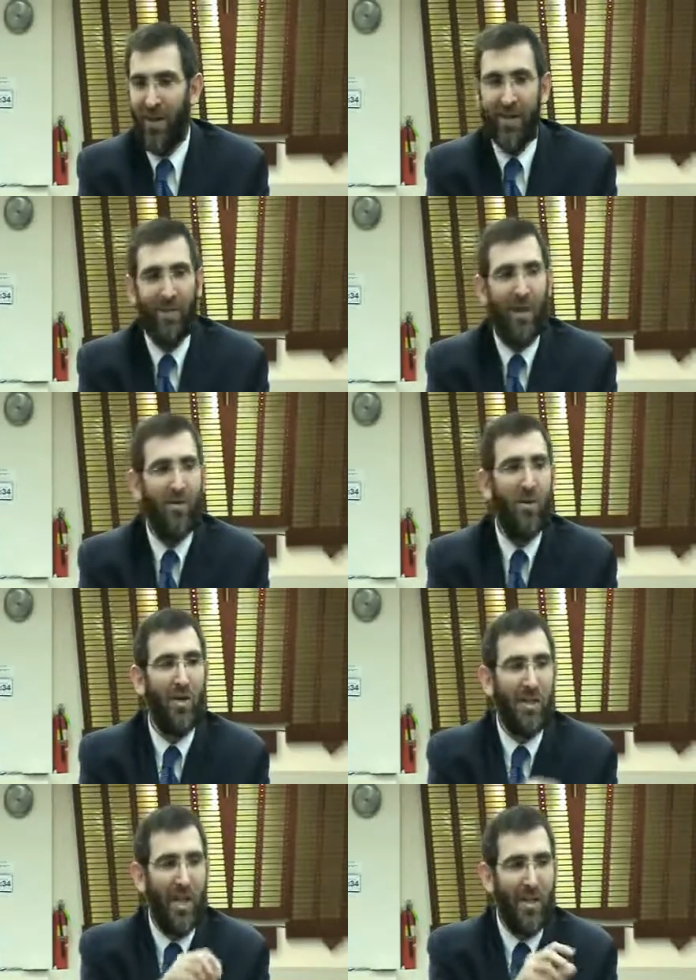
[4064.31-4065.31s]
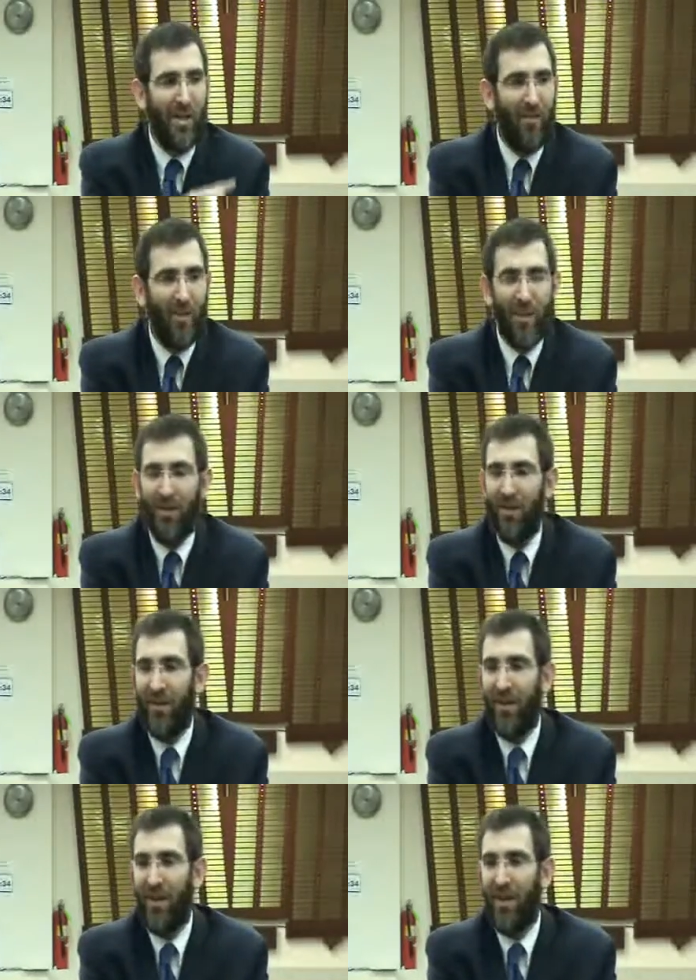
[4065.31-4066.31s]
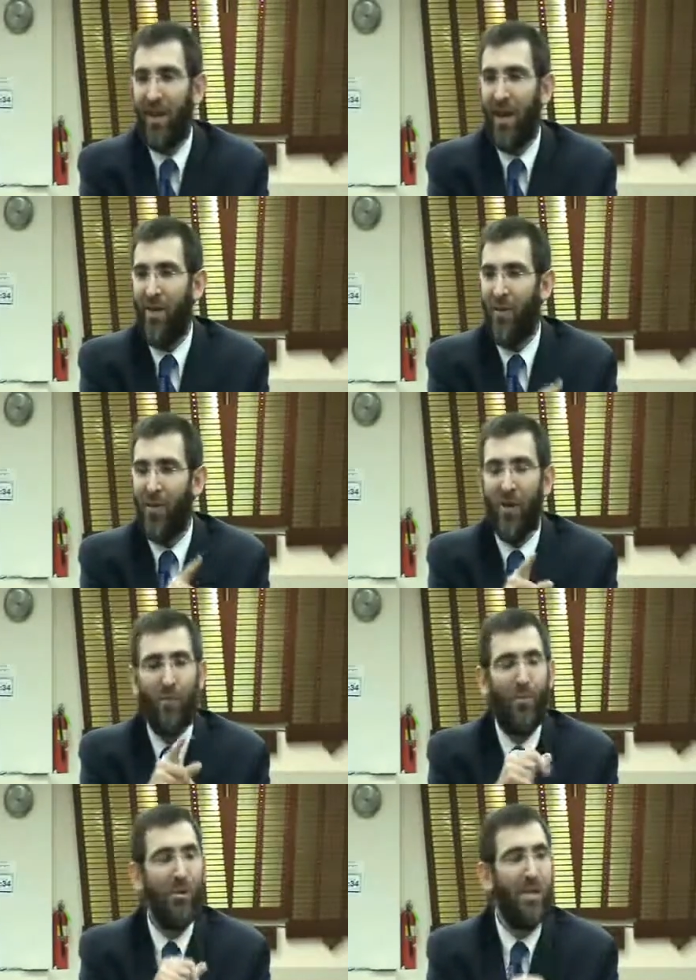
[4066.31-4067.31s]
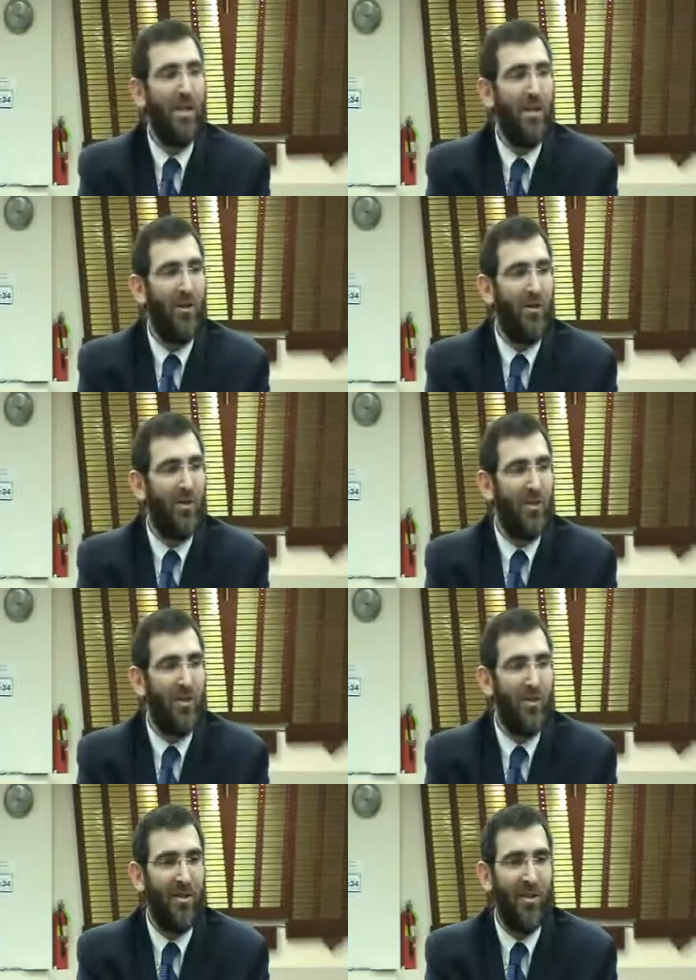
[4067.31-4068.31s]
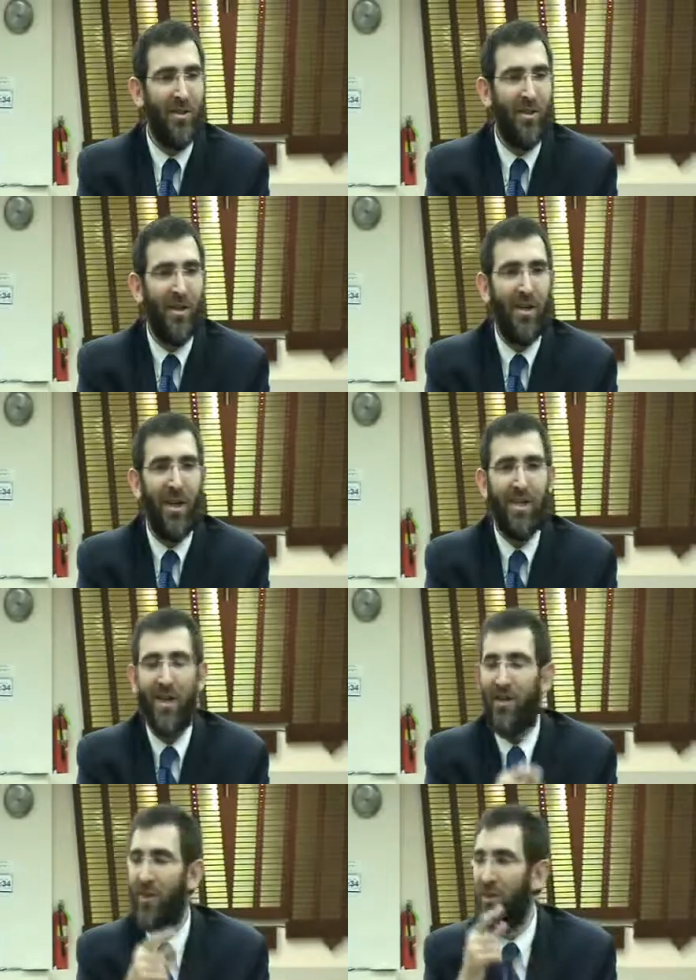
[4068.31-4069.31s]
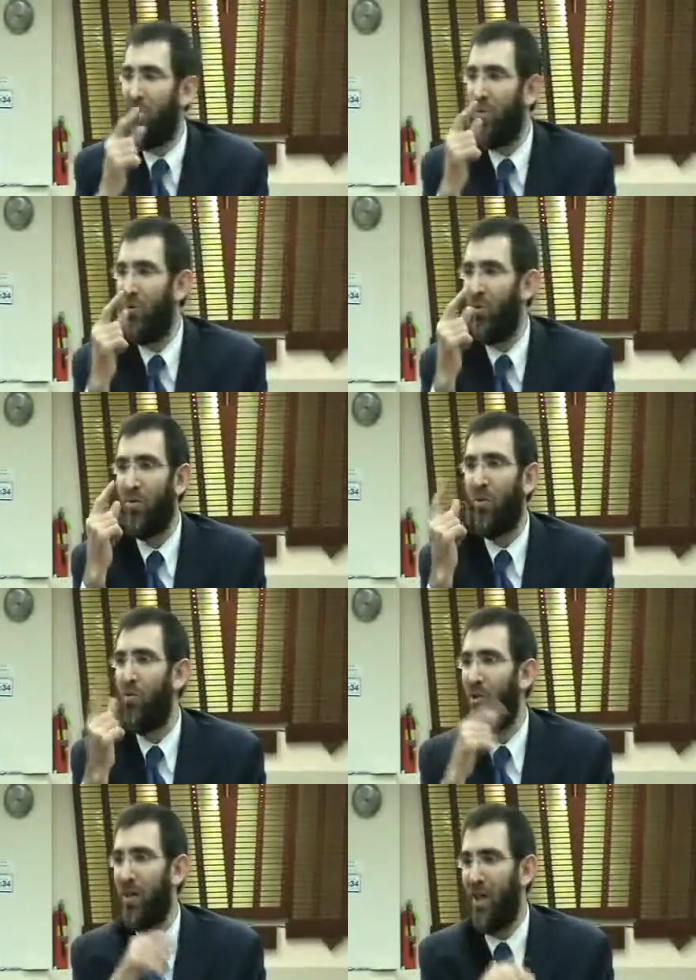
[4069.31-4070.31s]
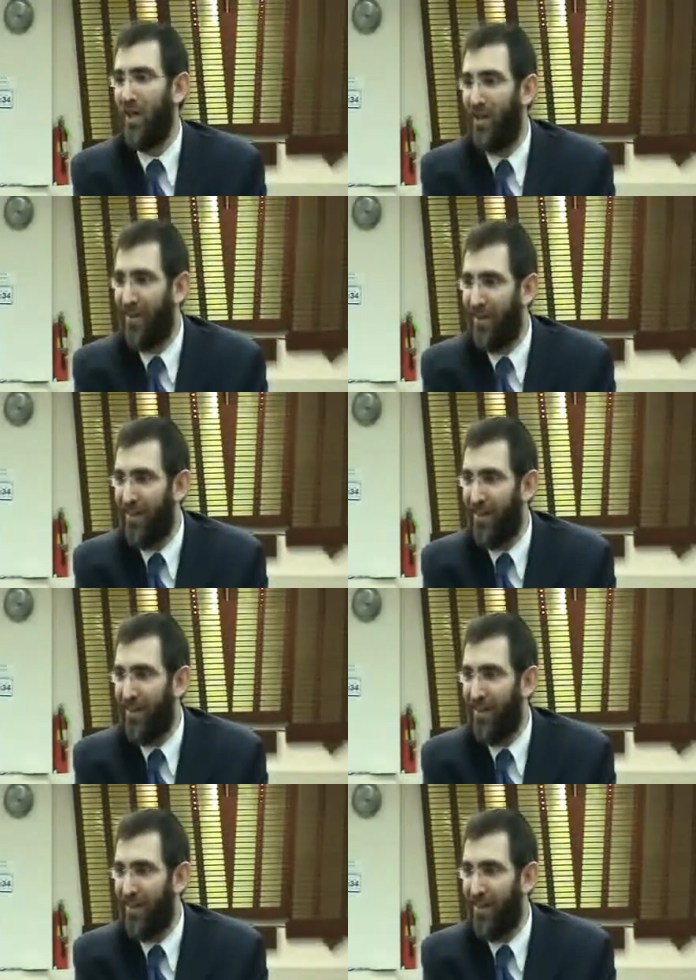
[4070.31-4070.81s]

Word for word: And sometimes you can say something, and what the other person hears has nothing to do with what you just said.